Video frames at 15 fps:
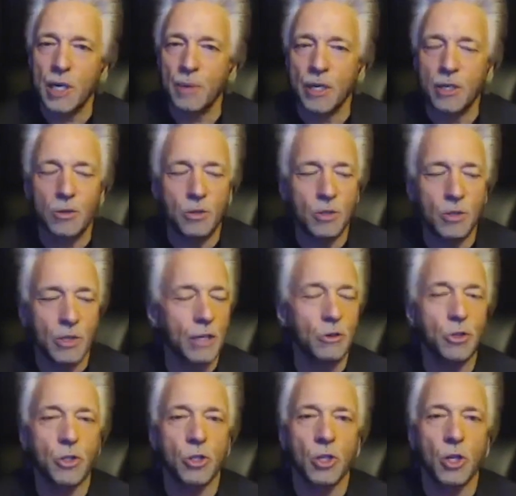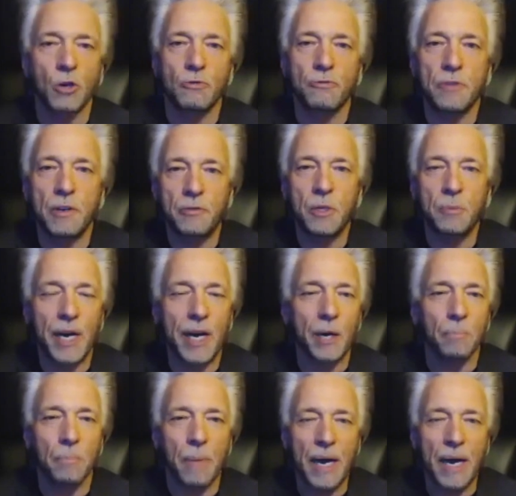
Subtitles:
I used to load 50-pound